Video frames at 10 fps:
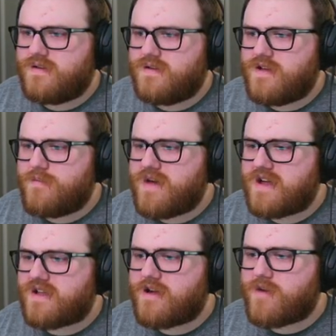
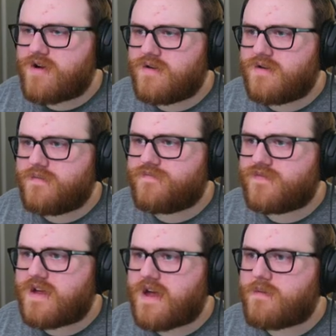Impact hammer.
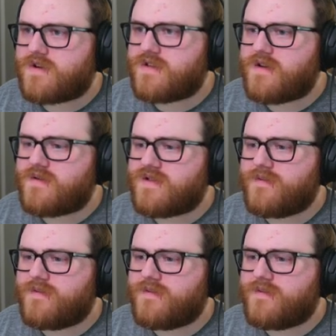I got one of those.